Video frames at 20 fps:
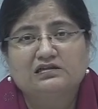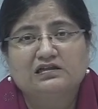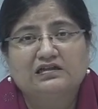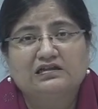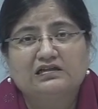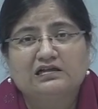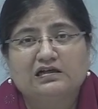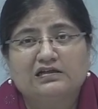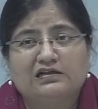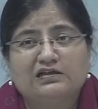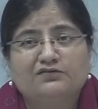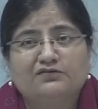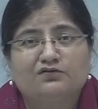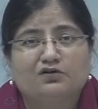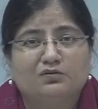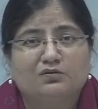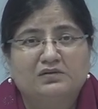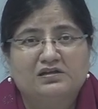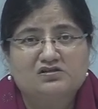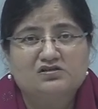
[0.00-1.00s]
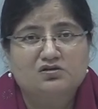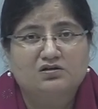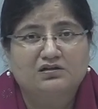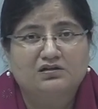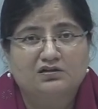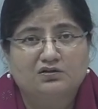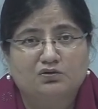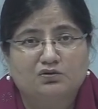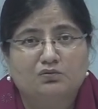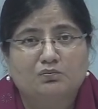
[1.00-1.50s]
incurring from his or
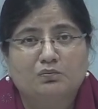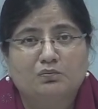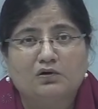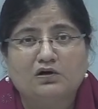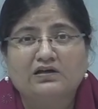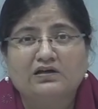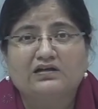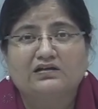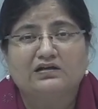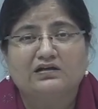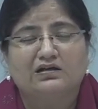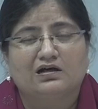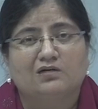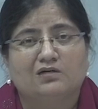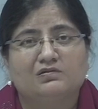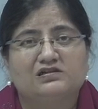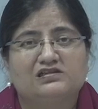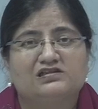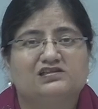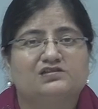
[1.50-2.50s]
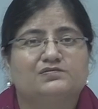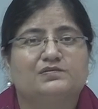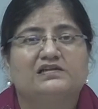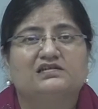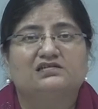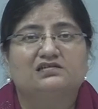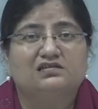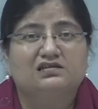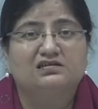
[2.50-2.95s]
her own pocket, and how much expense